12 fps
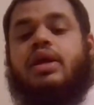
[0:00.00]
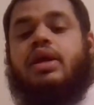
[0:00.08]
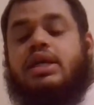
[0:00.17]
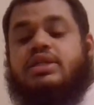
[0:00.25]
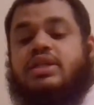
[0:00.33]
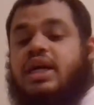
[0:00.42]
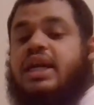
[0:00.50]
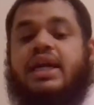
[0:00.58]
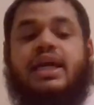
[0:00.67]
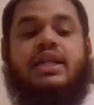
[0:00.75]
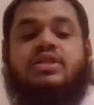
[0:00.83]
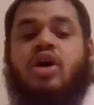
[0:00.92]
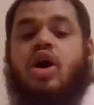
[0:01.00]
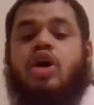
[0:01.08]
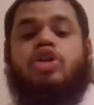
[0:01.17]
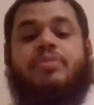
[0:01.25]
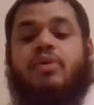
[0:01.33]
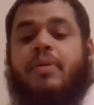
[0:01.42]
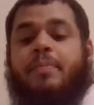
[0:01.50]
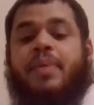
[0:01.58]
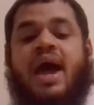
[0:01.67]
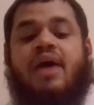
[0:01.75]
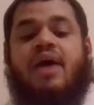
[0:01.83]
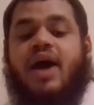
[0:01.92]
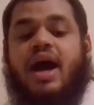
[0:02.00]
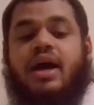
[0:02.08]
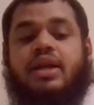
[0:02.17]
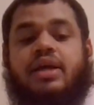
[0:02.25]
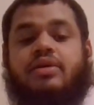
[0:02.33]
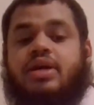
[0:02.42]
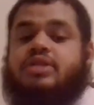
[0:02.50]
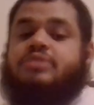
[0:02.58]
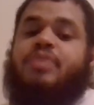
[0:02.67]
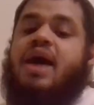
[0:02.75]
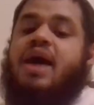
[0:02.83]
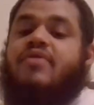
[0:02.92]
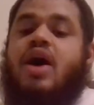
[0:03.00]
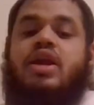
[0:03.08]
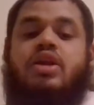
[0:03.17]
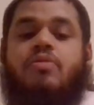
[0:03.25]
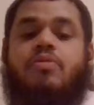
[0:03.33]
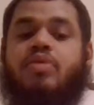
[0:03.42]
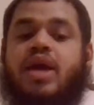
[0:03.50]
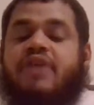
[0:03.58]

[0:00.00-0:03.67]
He's gonna get into argument with Pat Riley because Pat Riley don't play.